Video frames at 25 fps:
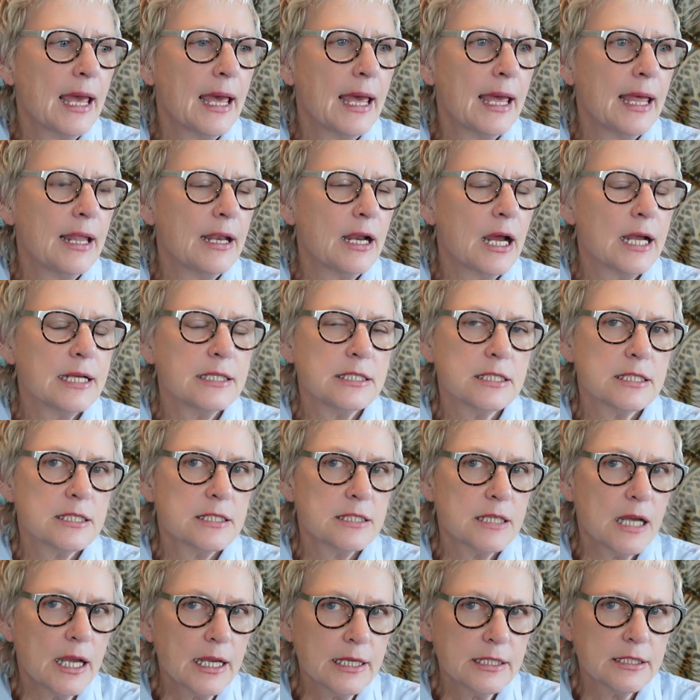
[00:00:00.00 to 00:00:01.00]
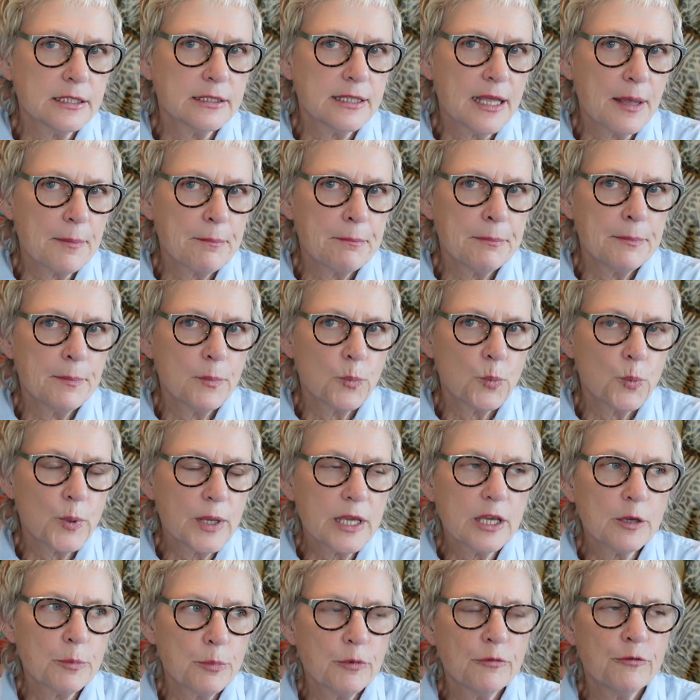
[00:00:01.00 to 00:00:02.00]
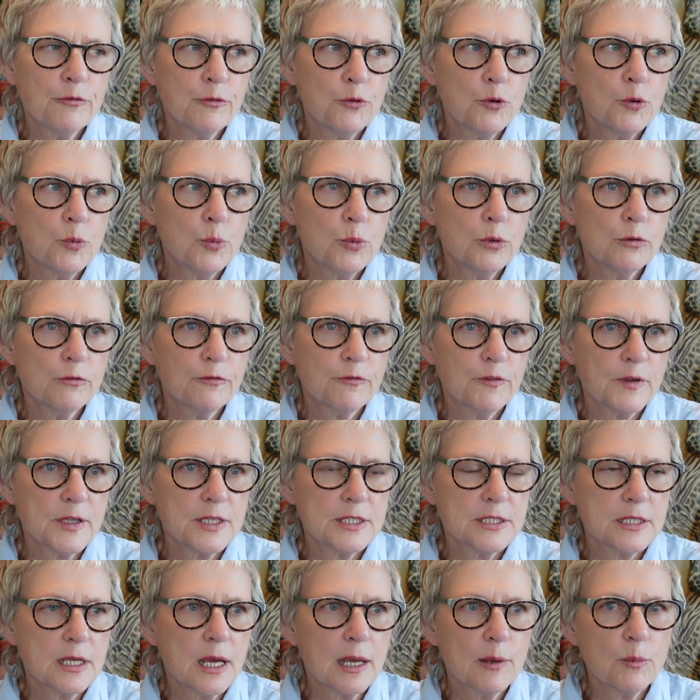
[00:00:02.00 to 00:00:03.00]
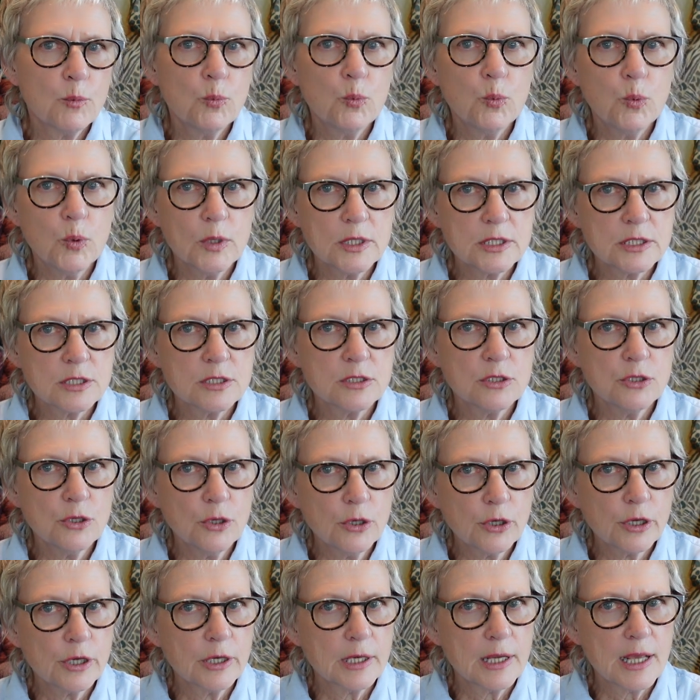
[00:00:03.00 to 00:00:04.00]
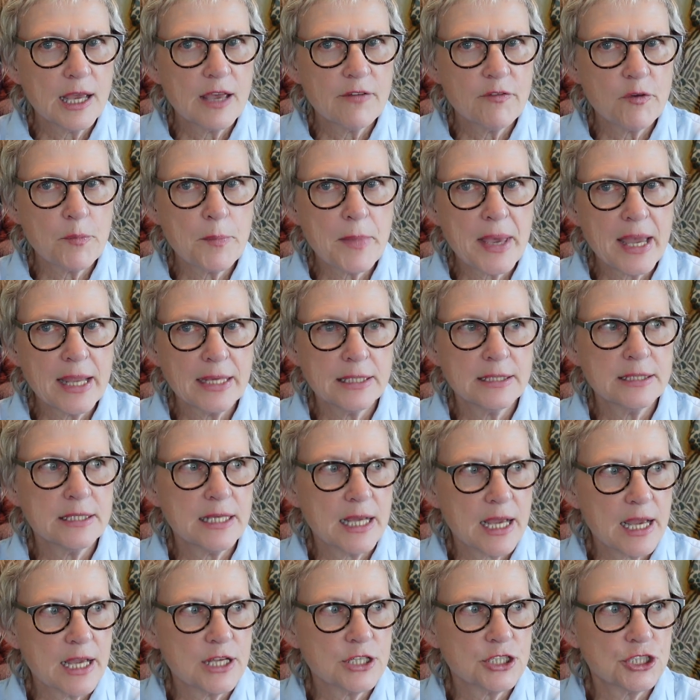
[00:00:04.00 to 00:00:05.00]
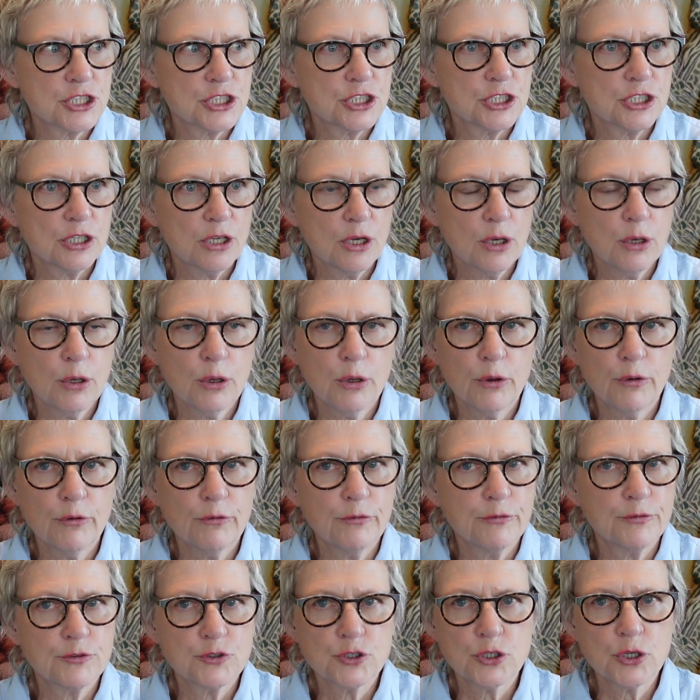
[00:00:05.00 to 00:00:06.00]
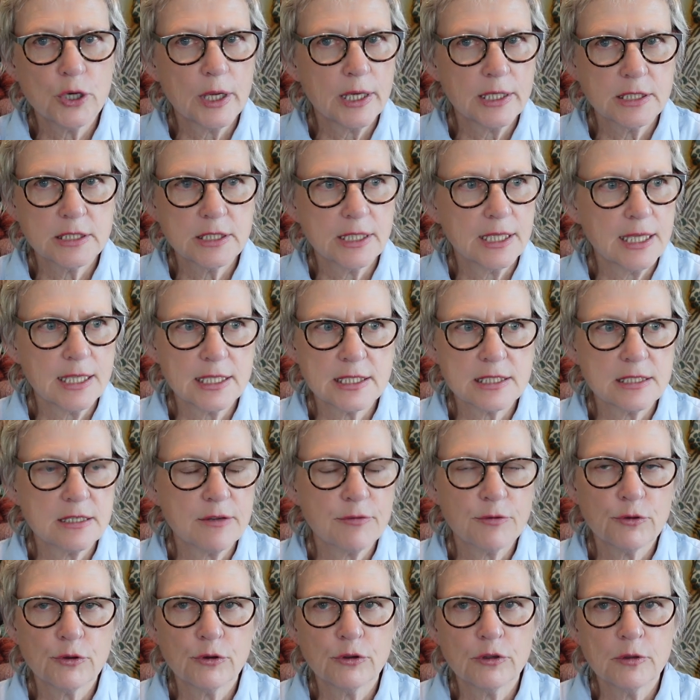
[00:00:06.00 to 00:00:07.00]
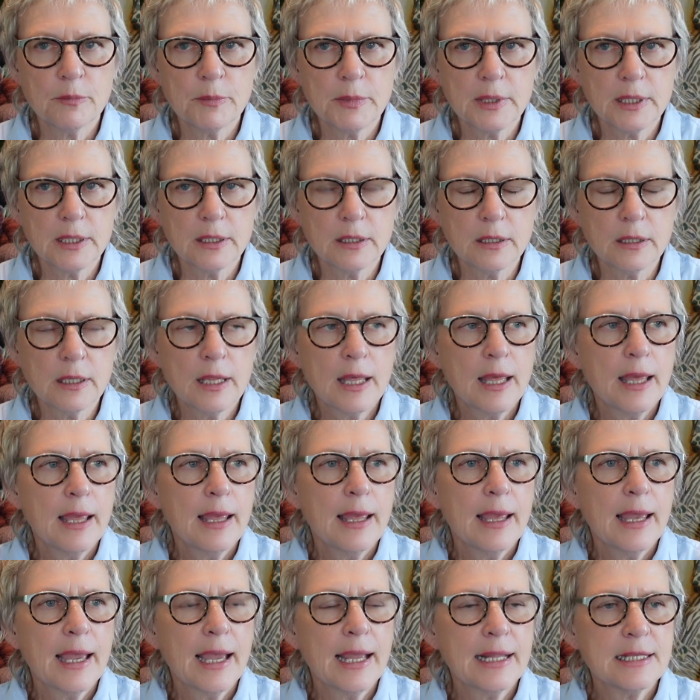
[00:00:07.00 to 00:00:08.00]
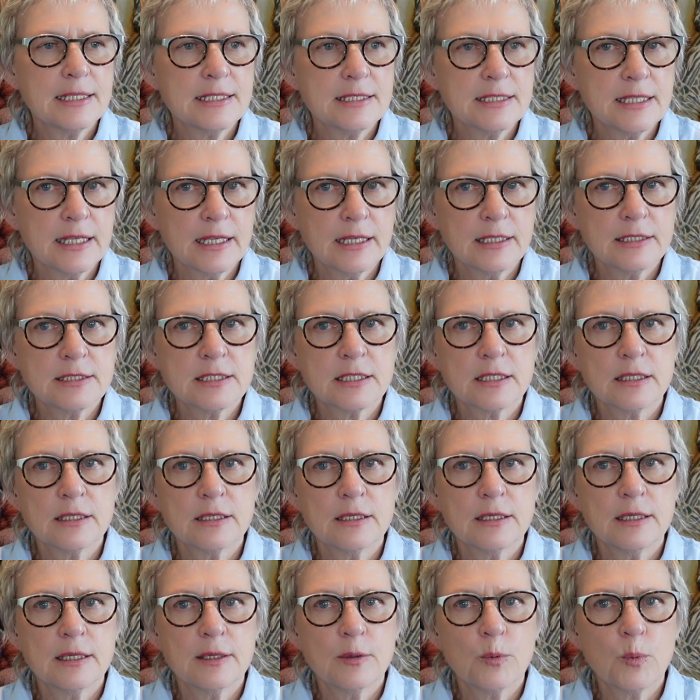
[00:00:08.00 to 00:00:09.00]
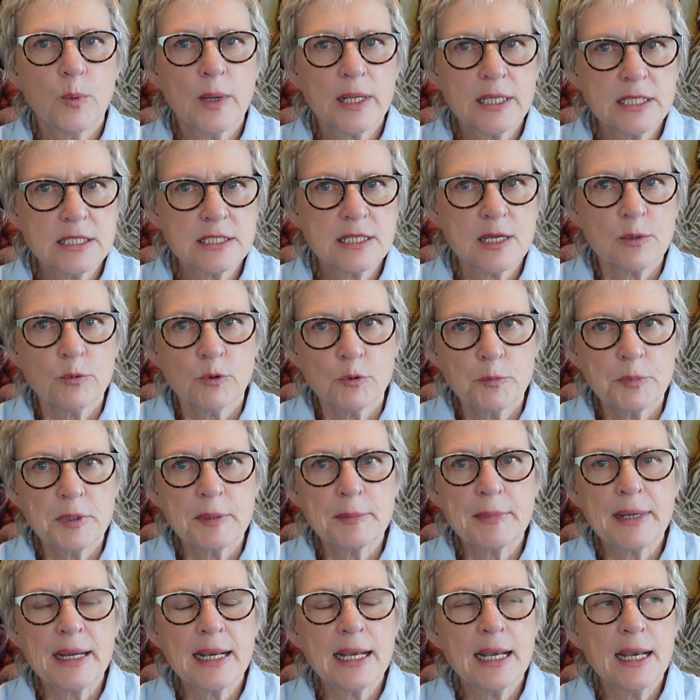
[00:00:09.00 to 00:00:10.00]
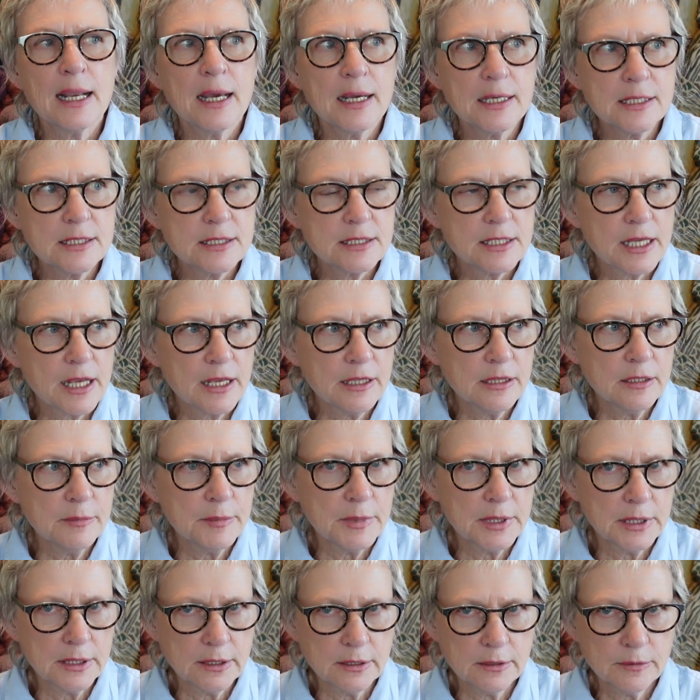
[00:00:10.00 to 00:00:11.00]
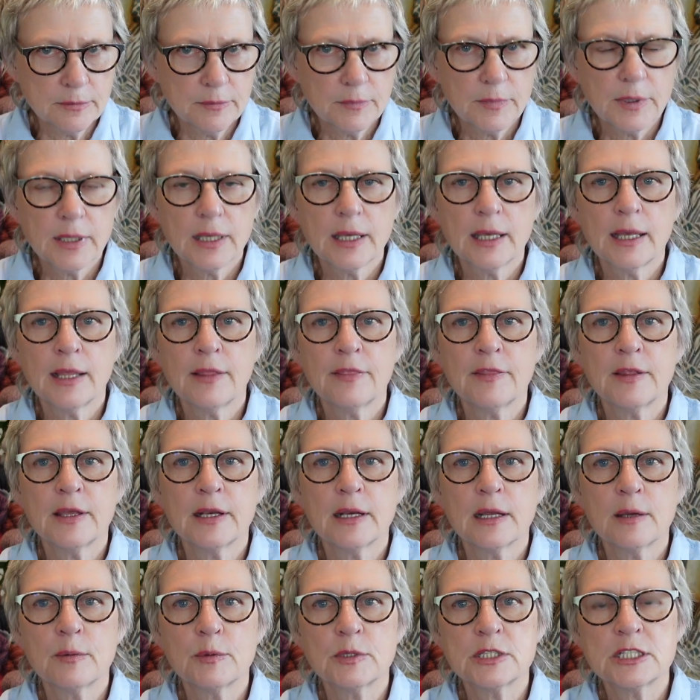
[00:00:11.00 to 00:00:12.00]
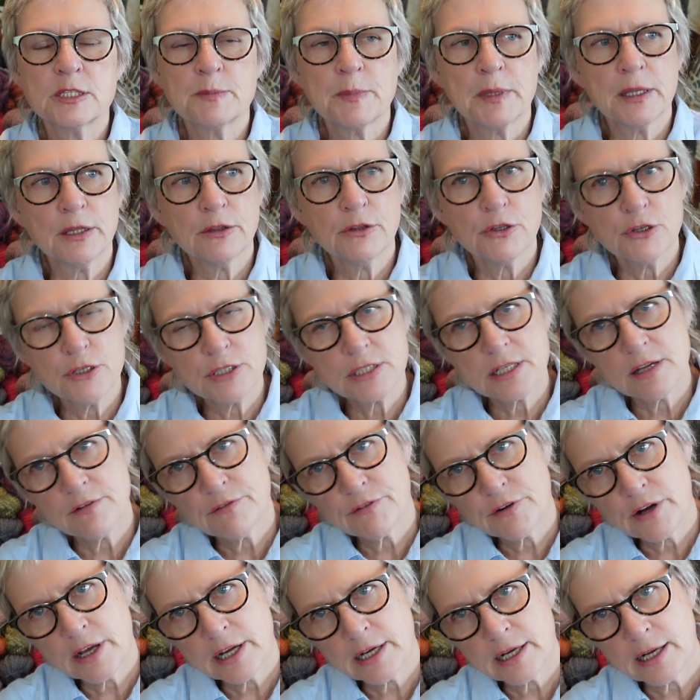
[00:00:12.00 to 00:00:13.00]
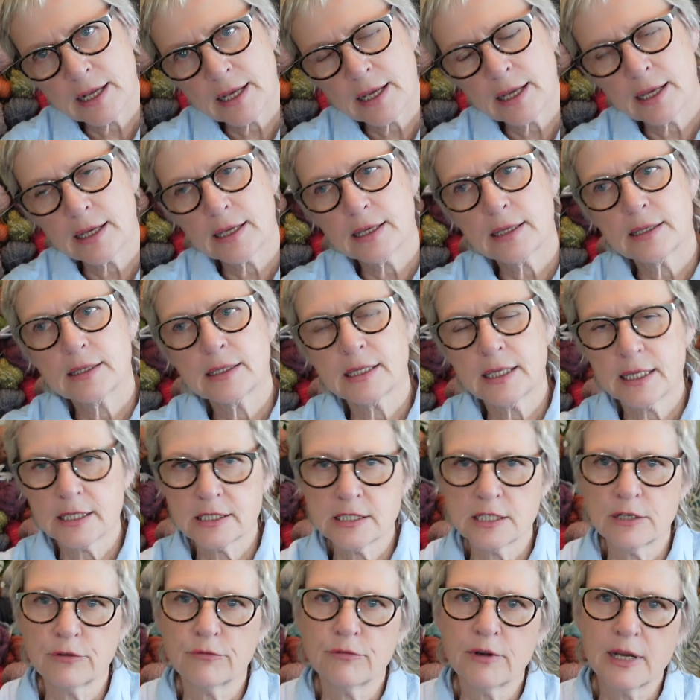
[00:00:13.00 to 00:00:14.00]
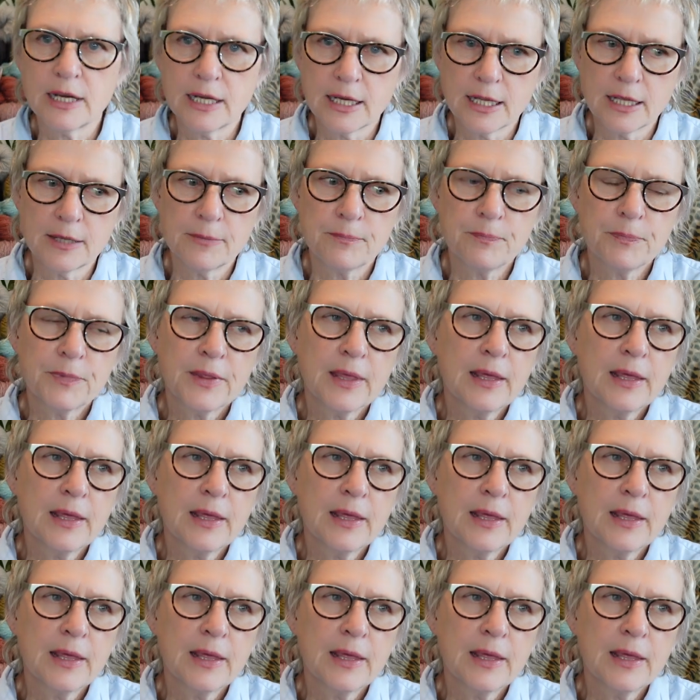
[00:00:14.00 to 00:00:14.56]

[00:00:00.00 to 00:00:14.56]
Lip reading: And I decided that week before Woolfest I was not going to have a mad dash of trying to get stuff through the mill, and said Wednesday would be my last day in the mill, and then I would spend Thursday, Friday getting ready.